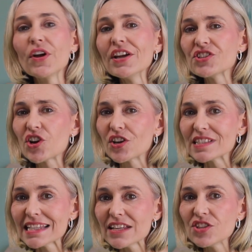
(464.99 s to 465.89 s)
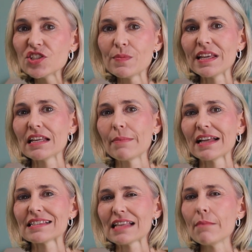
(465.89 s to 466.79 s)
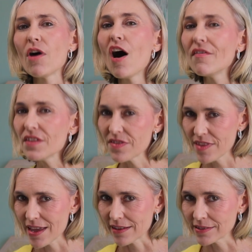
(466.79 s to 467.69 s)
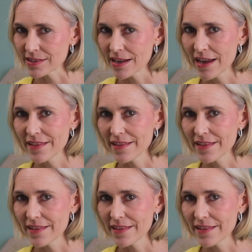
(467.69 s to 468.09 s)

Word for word: going to continue speaking about some of the things